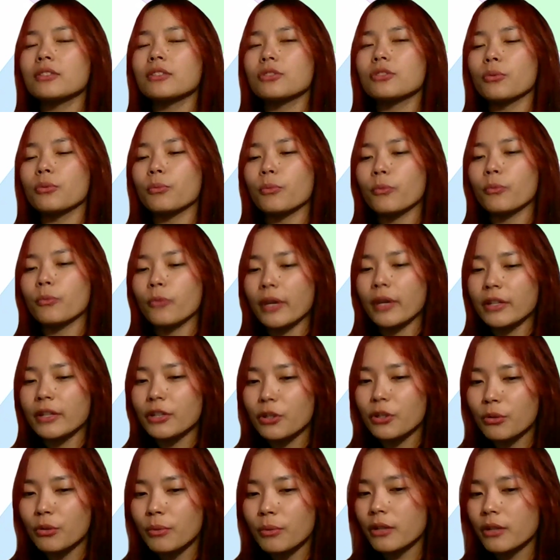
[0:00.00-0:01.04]
So
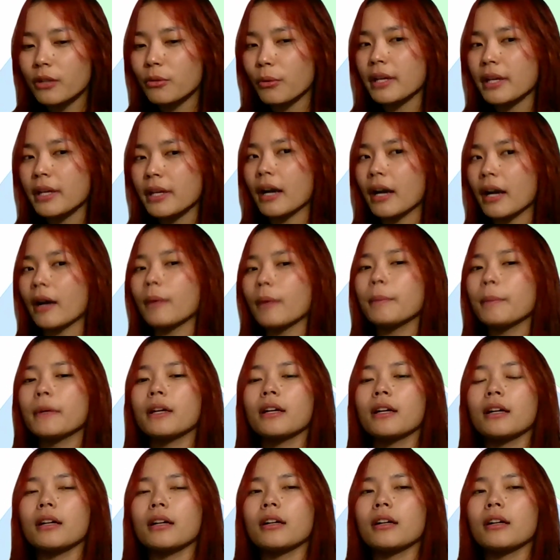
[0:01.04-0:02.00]
when you were growing up,